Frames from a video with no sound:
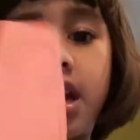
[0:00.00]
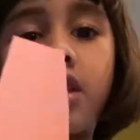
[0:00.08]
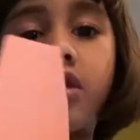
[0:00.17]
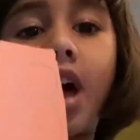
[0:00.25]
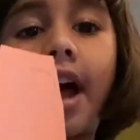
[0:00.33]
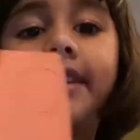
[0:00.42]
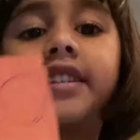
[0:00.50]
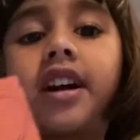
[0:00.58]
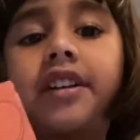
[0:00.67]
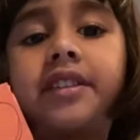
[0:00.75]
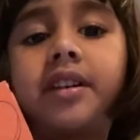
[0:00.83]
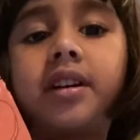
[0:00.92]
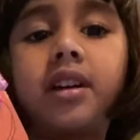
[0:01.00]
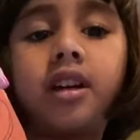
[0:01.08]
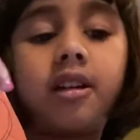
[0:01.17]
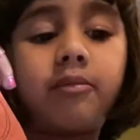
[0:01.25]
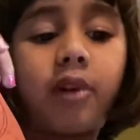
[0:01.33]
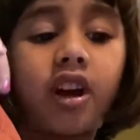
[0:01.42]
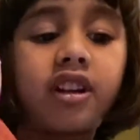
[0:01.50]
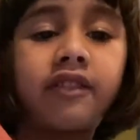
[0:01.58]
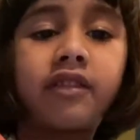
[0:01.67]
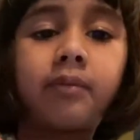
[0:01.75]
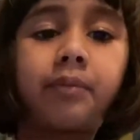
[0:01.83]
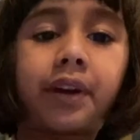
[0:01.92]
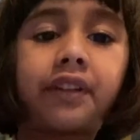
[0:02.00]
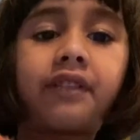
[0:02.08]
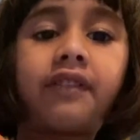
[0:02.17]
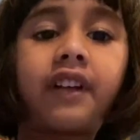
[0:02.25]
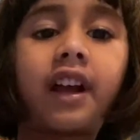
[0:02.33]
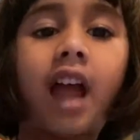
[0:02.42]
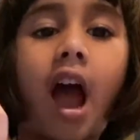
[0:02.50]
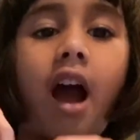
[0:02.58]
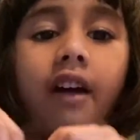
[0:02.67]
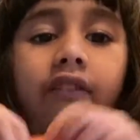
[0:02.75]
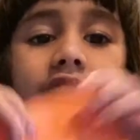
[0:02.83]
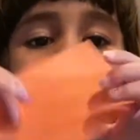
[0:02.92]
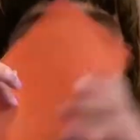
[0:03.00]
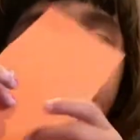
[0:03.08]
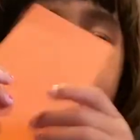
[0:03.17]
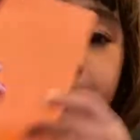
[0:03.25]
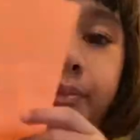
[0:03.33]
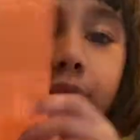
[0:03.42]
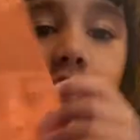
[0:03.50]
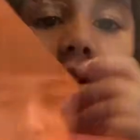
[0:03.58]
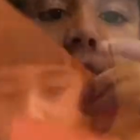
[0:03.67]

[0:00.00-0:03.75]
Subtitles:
Then cut the body of the butterfly out of the paper.